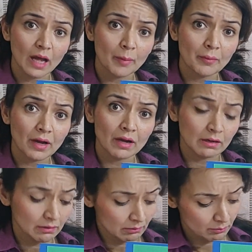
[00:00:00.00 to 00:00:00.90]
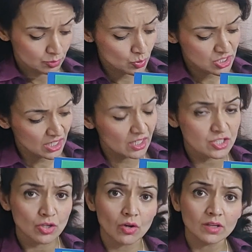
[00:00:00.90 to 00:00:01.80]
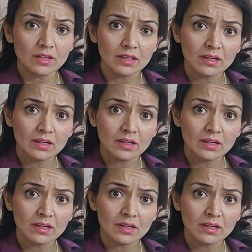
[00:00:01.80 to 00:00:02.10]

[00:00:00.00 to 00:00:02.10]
I am switching it on.